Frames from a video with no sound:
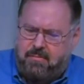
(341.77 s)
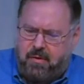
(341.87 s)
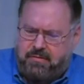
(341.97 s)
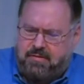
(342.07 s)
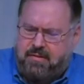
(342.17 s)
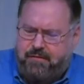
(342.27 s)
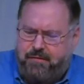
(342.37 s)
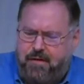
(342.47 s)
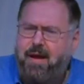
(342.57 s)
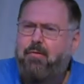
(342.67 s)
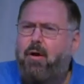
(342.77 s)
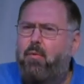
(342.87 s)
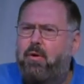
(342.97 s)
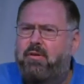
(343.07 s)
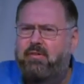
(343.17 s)
to Moses that
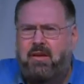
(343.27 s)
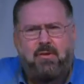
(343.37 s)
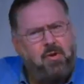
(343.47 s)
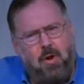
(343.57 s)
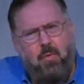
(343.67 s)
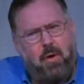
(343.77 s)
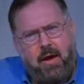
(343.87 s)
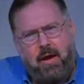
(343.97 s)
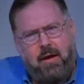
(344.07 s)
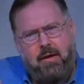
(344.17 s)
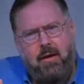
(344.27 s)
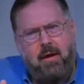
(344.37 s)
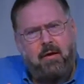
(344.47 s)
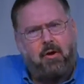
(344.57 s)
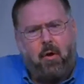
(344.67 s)
Pharaoh was in no way
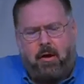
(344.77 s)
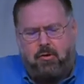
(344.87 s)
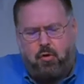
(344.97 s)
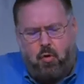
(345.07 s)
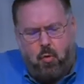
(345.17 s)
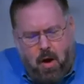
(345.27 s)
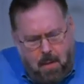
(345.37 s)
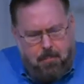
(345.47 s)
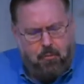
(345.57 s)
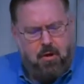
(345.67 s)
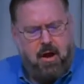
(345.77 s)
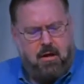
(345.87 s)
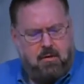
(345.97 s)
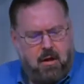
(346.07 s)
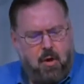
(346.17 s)
going to
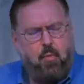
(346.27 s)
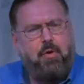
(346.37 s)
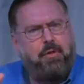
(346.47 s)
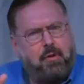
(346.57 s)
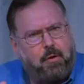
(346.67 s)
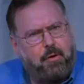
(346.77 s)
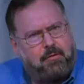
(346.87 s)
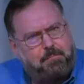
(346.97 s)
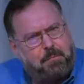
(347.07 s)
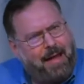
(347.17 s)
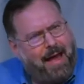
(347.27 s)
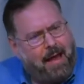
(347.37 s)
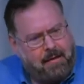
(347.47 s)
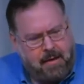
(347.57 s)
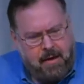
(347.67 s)
cooperate with the Lord's
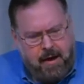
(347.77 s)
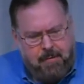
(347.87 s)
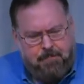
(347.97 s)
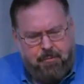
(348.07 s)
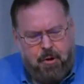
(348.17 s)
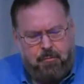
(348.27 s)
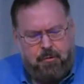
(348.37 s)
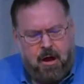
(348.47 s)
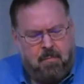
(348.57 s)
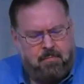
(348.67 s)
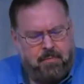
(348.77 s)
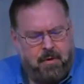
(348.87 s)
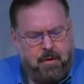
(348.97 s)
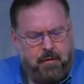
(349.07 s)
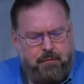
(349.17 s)
plan and program
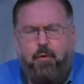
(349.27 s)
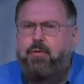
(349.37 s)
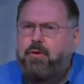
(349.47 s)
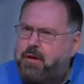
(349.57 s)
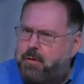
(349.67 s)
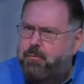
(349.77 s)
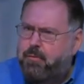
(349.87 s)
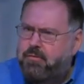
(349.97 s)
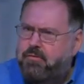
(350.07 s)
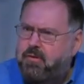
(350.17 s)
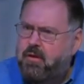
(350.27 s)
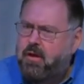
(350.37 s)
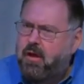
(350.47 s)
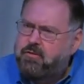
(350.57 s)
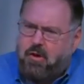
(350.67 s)
for the Hebrews.
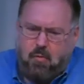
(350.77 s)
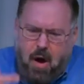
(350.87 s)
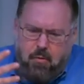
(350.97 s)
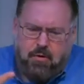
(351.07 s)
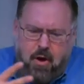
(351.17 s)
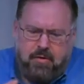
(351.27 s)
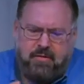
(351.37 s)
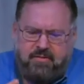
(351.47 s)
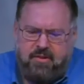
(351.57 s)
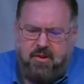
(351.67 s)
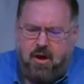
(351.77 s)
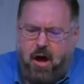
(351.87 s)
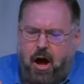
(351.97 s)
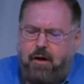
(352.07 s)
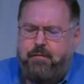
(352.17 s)
So what we're going to see
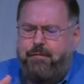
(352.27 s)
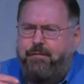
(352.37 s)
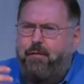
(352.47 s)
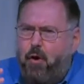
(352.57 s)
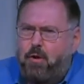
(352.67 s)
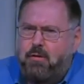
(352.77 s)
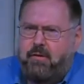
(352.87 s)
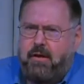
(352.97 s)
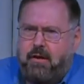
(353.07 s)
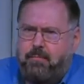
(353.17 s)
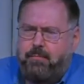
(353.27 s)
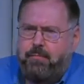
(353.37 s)
unfolding